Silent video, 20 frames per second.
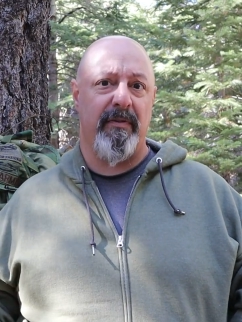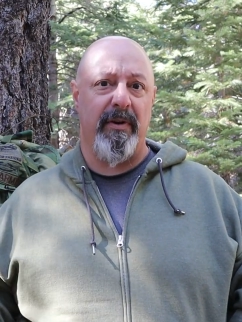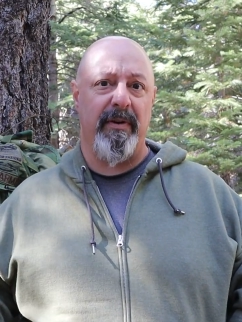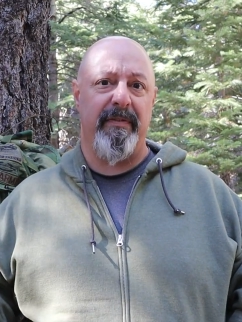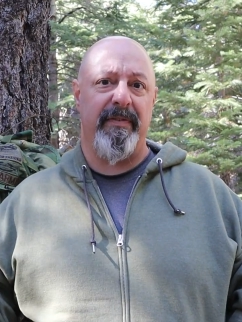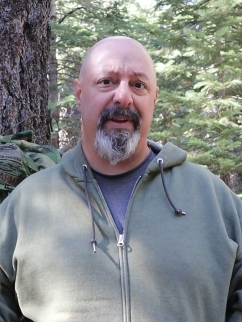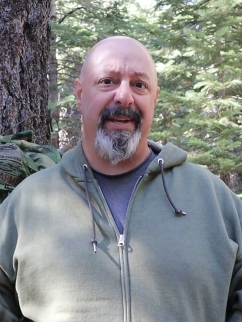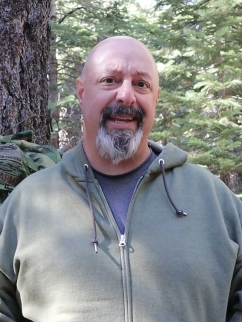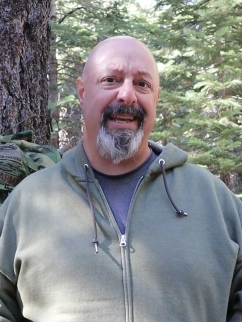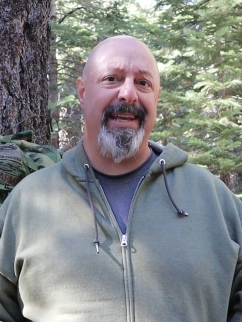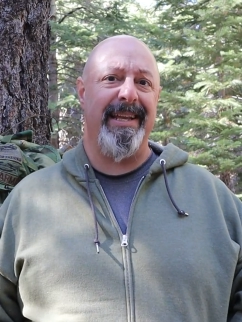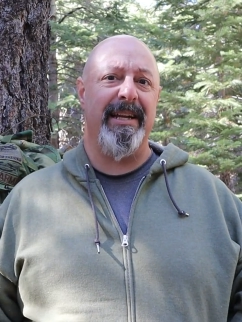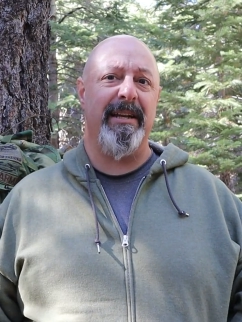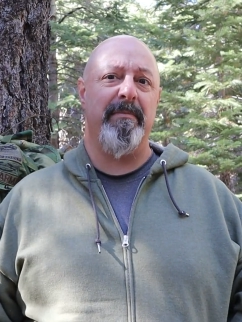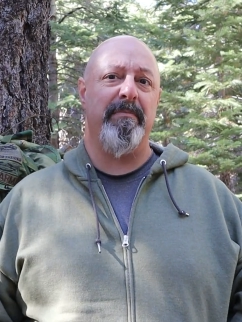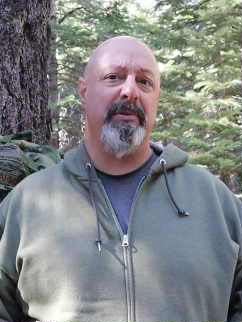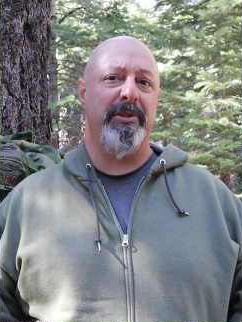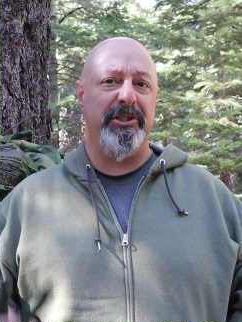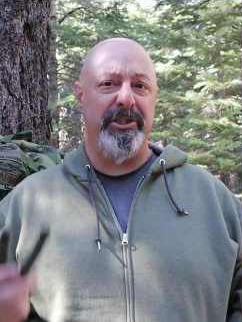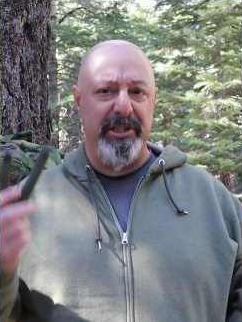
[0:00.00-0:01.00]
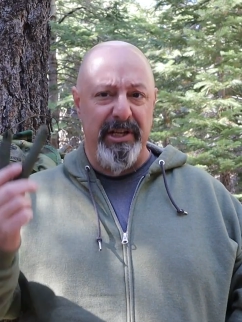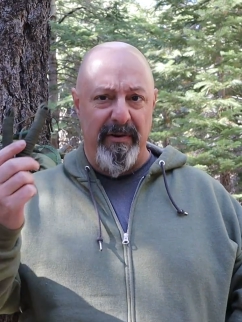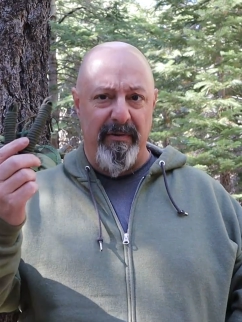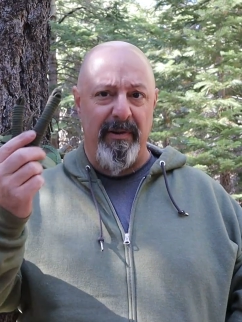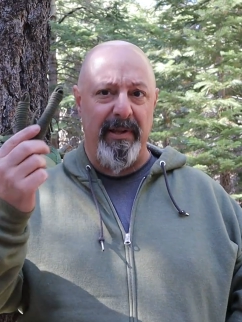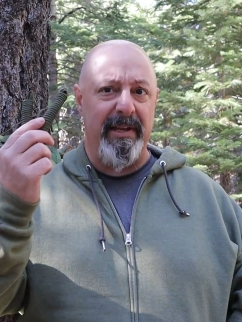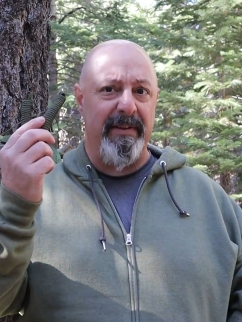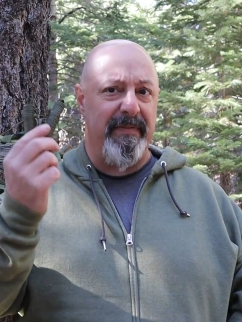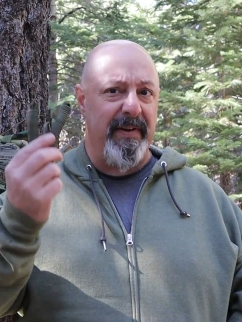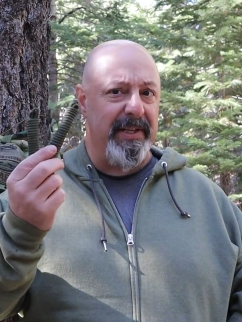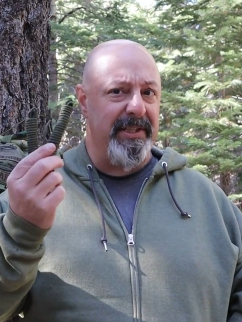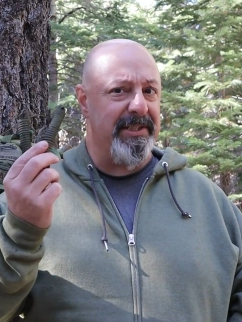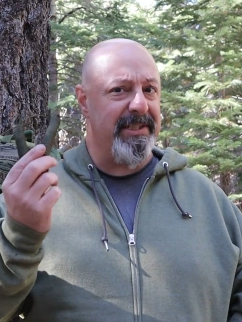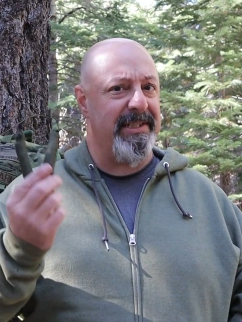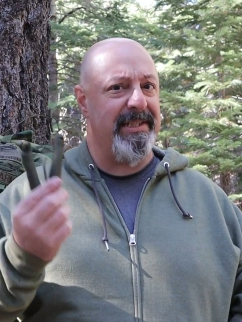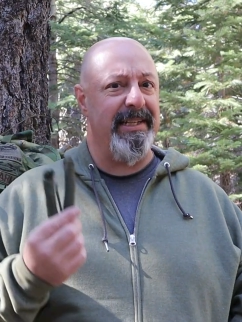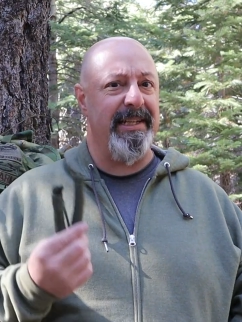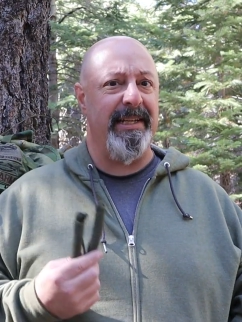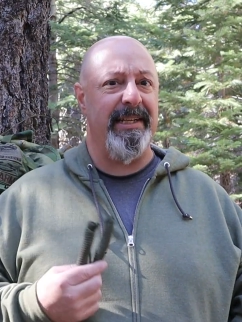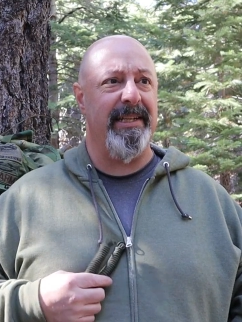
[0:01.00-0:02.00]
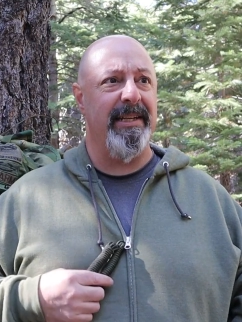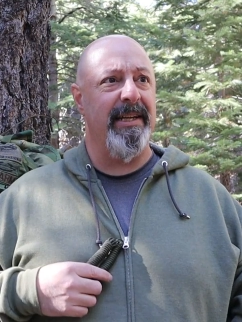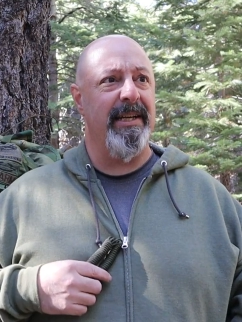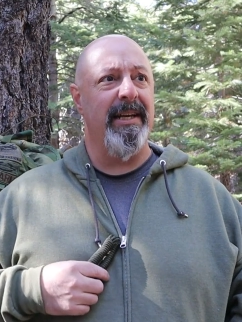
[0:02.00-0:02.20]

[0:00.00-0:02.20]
if I need it, but generally if I just need